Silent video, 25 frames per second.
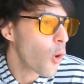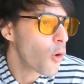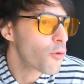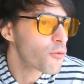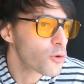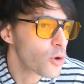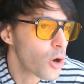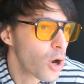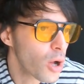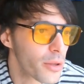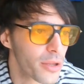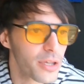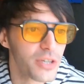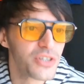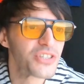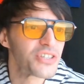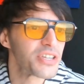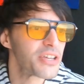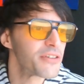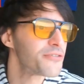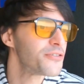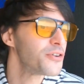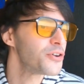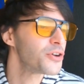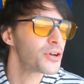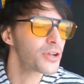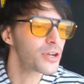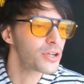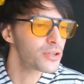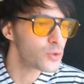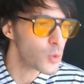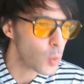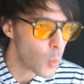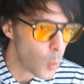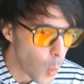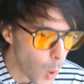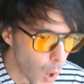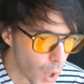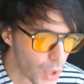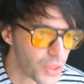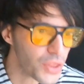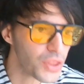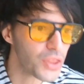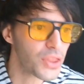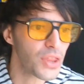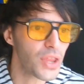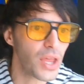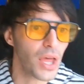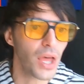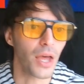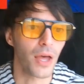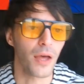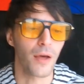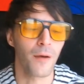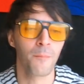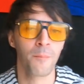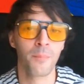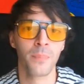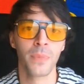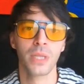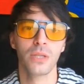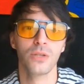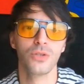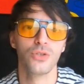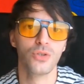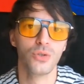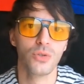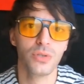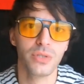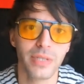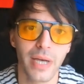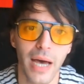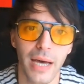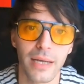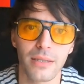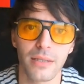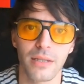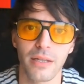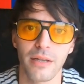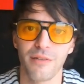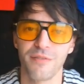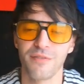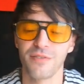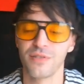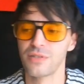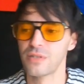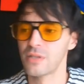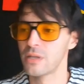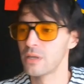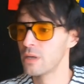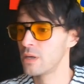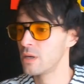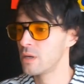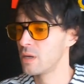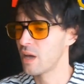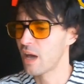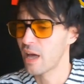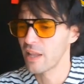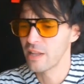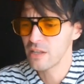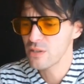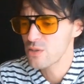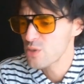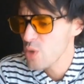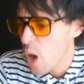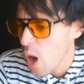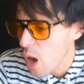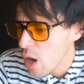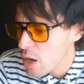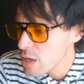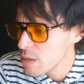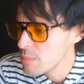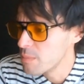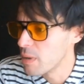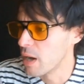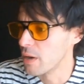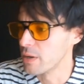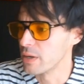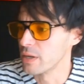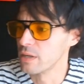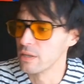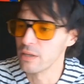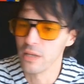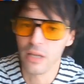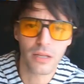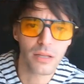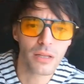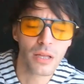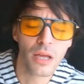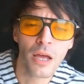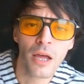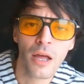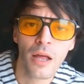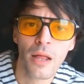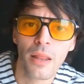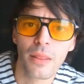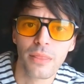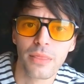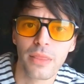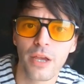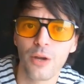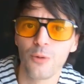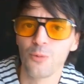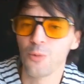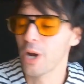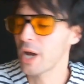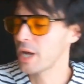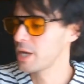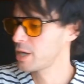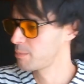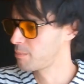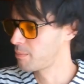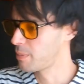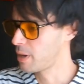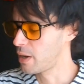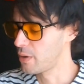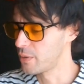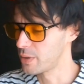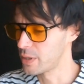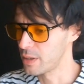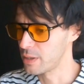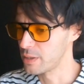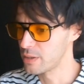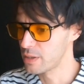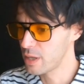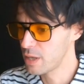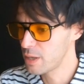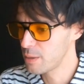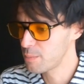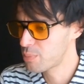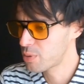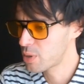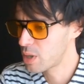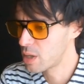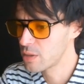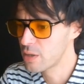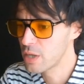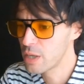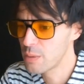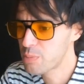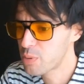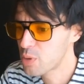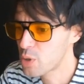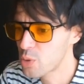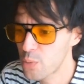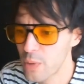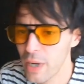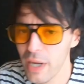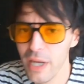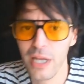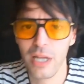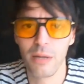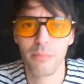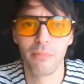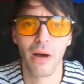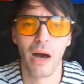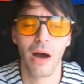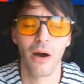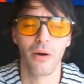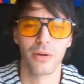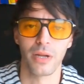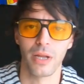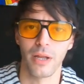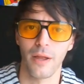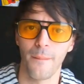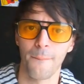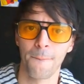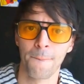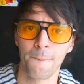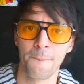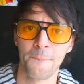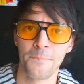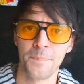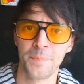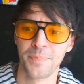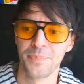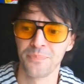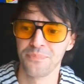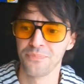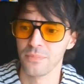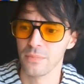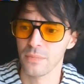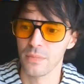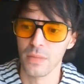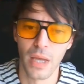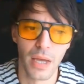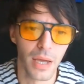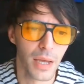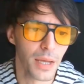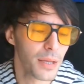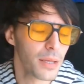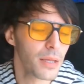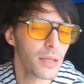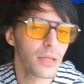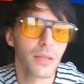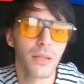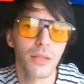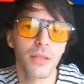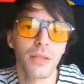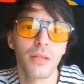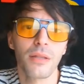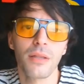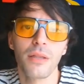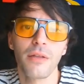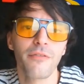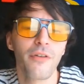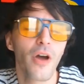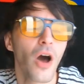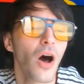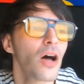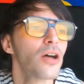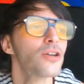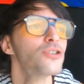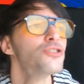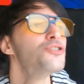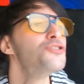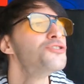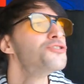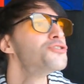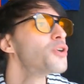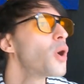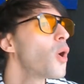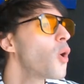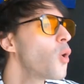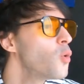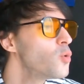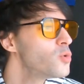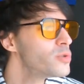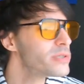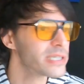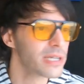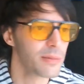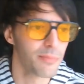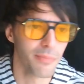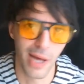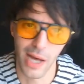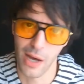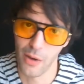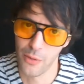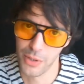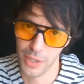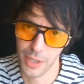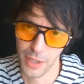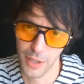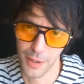overall, they say, if you're gonna do one thing, do deadlifts. And they talk about it, they write about it, they parade about it, they've got shows about